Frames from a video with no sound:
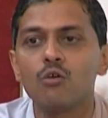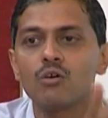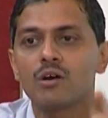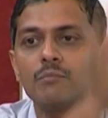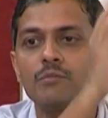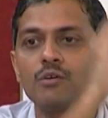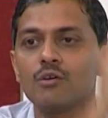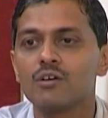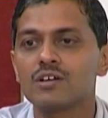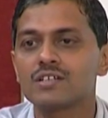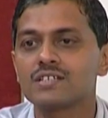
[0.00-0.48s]

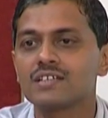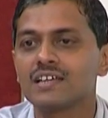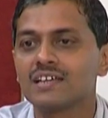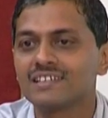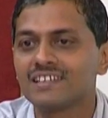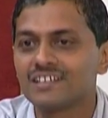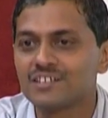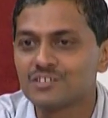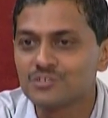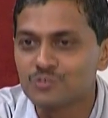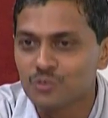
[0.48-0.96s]
come you are saying
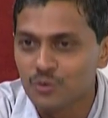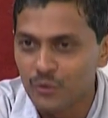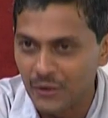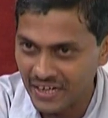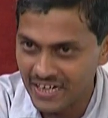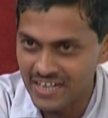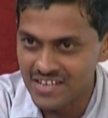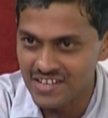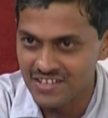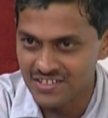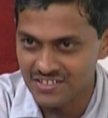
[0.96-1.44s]
there is no
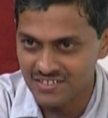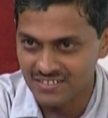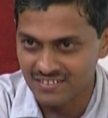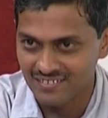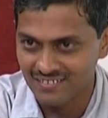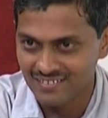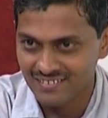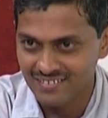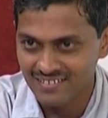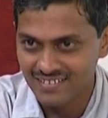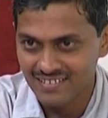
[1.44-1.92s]
radiation?
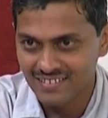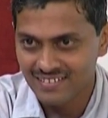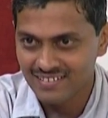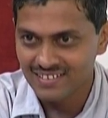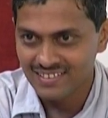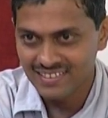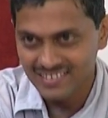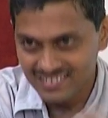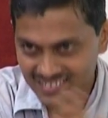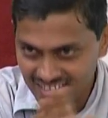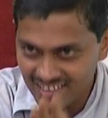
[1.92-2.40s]

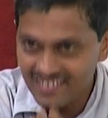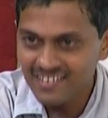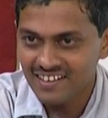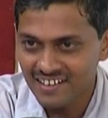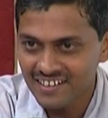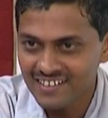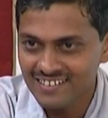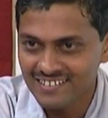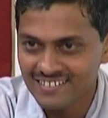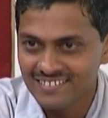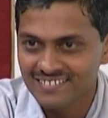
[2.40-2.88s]
Is that
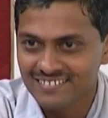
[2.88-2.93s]
right?